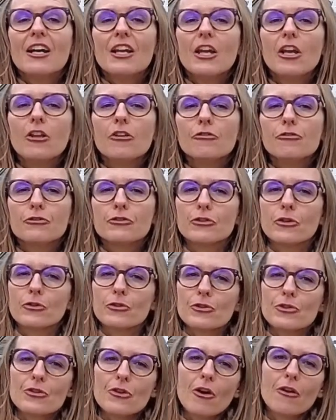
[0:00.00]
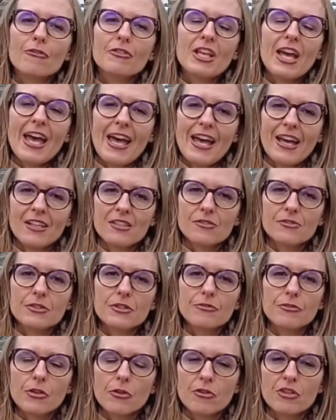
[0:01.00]
in front of the head of
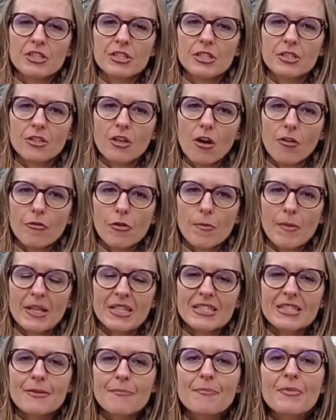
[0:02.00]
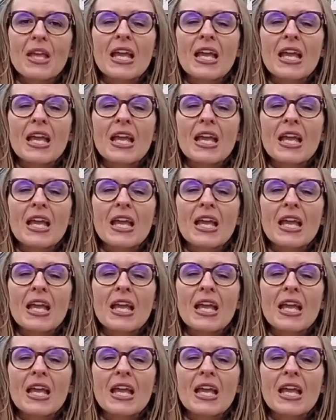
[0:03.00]
the Florentine government.